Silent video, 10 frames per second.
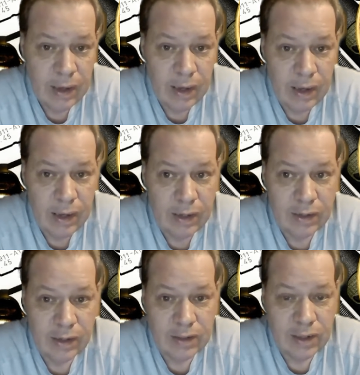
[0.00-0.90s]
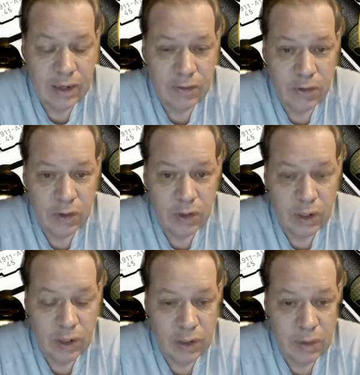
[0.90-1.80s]
And like I said, for
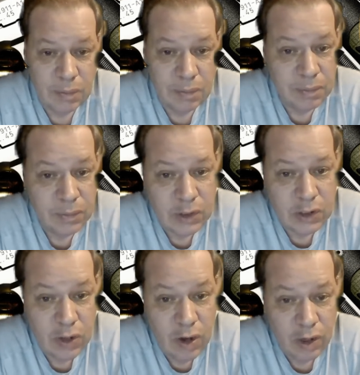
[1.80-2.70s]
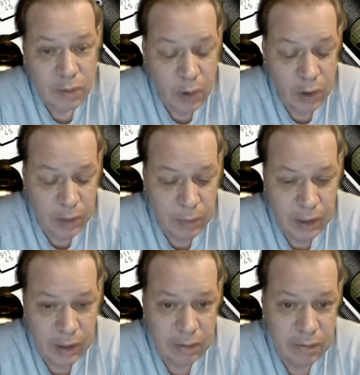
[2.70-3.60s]
the stock part, I
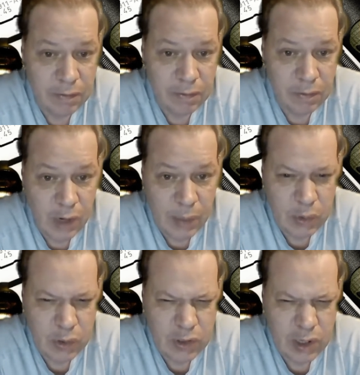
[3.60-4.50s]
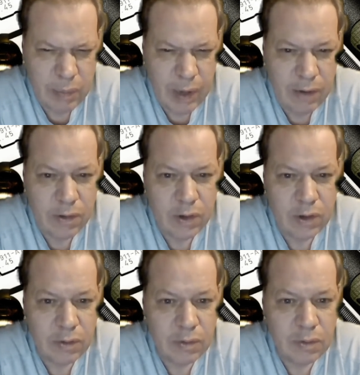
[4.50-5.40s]
mean, Robinhood's not bad
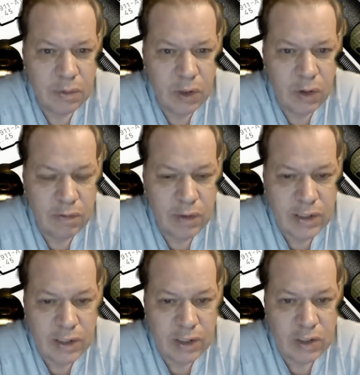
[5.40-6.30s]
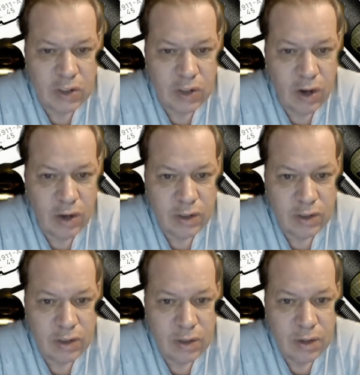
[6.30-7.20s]
for, you know, investing in stocks.